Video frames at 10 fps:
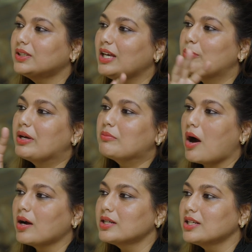keeping
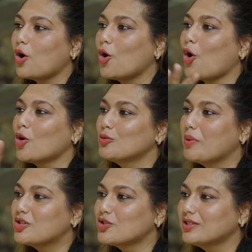marketing on
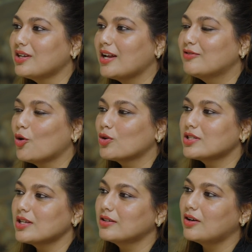automation and
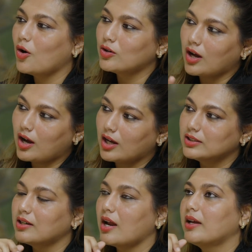focusing on
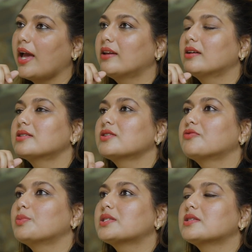other areas
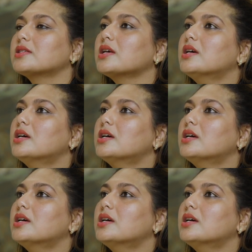of business.